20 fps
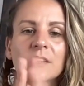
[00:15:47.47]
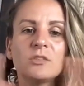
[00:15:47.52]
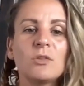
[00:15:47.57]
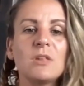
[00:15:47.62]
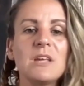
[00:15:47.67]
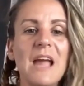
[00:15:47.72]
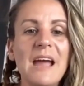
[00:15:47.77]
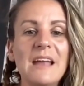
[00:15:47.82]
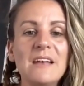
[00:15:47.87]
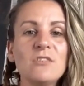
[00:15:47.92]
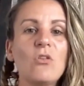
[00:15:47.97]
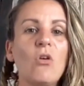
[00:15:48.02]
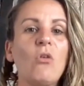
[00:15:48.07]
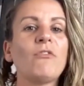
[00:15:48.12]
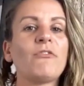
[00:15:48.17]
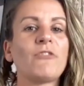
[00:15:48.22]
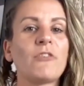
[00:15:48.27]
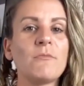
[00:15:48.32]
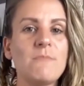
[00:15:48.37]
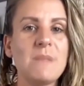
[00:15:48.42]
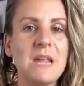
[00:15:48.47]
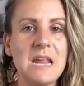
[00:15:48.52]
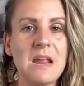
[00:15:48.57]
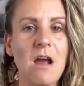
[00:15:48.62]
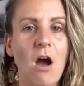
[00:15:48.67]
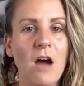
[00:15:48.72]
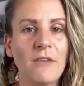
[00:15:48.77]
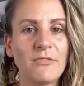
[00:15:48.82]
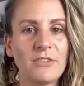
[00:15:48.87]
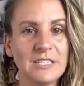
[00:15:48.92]
So, the end goal for me
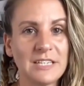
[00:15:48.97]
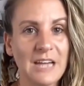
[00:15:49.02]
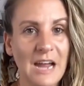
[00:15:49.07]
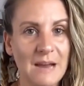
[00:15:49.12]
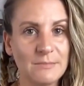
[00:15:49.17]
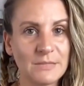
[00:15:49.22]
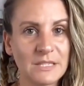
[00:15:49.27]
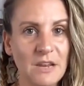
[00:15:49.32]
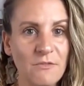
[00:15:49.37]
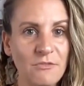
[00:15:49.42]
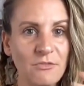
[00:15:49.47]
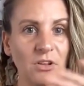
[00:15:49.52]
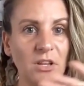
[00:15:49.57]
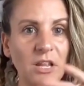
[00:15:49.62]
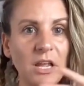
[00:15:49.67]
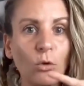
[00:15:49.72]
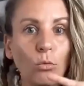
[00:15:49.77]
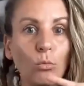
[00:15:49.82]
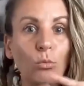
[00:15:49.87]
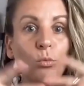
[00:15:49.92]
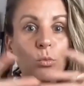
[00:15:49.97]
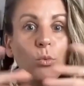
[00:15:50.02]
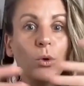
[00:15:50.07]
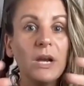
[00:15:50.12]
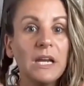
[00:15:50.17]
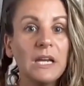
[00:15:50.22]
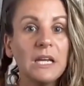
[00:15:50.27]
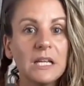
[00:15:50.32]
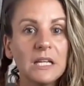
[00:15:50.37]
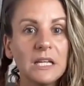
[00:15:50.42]
oftentimes can feel like
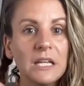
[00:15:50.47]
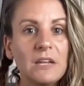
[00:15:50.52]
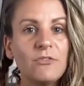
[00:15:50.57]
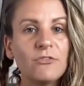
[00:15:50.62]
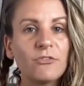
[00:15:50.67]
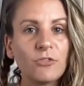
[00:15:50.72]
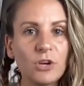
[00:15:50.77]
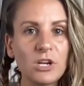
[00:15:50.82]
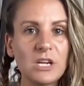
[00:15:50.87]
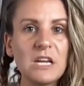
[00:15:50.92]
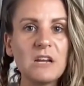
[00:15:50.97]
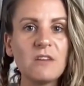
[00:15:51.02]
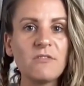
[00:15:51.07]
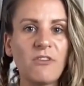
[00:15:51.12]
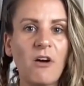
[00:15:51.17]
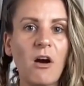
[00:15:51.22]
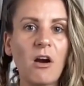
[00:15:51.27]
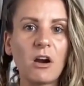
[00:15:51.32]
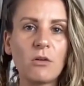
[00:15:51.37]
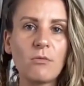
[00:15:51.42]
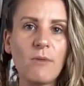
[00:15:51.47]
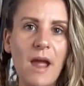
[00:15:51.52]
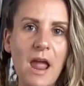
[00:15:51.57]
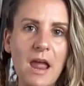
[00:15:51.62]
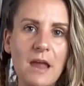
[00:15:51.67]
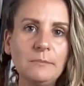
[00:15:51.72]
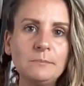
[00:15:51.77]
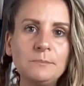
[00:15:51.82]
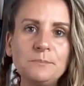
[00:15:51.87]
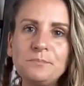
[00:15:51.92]
really freaking far
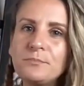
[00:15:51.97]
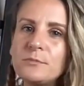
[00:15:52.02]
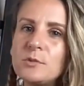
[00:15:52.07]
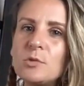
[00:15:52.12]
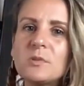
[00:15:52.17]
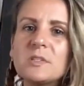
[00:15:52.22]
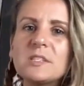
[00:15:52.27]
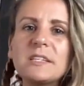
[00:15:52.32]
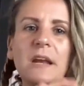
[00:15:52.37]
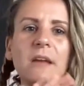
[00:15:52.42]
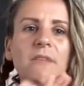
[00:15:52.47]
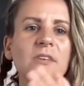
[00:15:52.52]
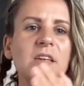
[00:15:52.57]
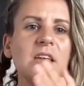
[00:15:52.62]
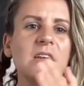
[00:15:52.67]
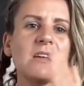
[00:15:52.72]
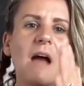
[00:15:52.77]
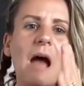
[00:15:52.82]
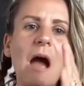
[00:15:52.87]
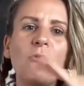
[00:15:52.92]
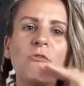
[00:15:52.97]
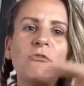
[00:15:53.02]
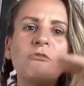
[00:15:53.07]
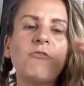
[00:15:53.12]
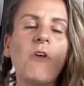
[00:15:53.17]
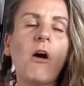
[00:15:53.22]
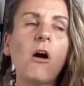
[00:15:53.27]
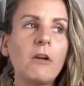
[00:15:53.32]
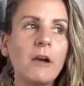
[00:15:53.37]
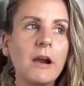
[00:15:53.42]
away. So, instead of thinking how
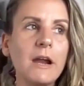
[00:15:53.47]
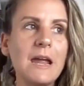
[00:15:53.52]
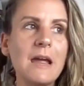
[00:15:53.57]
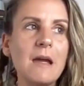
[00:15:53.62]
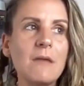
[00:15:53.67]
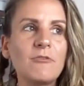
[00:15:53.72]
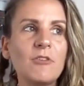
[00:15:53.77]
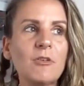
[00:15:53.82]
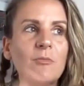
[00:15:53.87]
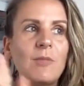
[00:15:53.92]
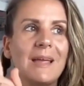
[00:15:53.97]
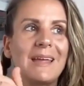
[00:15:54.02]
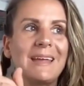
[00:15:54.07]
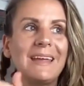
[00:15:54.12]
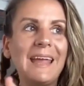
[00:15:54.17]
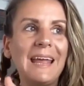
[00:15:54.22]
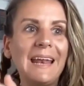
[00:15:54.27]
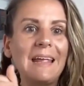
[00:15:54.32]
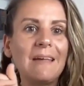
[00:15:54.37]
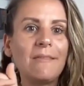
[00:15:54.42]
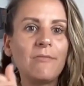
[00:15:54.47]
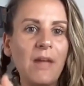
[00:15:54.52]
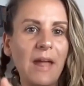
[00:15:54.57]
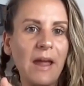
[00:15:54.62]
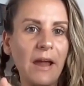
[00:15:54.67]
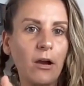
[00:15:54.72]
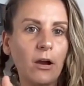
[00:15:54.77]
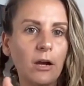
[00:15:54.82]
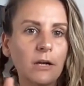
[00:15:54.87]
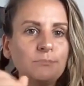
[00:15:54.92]
far I am from like getting
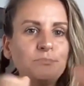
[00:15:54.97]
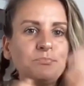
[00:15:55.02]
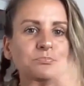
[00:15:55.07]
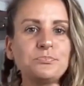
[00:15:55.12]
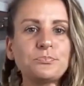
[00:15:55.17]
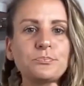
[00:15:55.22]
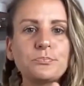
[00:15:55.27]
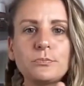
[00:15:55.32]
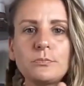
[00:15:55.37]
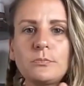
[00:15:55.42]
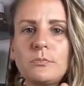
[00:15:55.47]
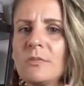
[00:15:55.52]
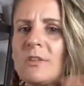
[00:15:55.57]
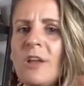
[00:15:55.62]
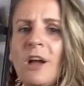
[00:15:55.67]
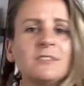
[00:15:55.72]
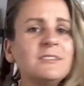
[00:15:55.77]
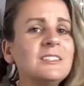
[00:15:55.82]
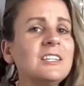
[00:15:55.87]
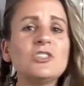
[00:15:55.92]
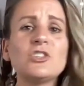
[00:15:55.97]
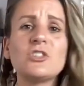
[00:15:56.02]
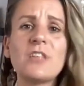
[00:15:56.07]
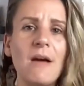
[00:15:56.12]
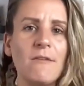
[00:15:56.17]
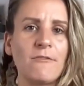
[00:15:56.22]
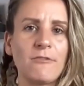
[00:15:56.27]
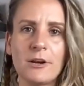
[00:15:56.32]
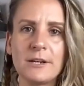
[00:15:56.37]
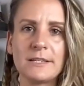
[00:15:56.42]
there, I'll ditch
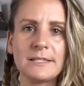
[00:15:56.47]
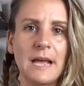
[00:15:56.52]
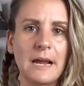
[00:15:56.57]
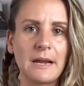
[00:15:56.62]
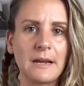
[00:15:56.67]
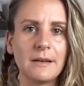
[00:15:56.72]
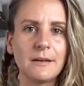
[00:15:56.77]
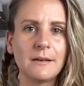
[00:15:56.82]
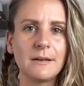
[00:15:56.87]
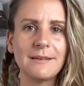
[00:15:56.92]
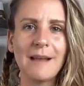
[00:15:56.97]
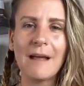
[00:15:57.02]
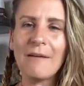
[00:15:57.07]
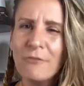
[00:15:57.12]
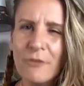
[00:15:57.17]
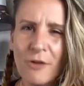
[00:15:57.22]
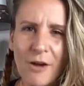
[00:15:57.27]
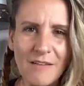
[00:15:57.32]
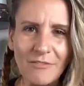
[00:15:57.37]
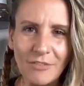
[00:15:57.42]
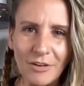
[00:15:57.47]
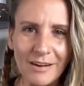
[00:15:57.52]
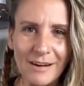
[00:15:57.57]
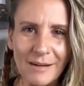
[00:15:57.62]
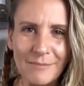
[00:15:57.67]
that for a second. Not forever.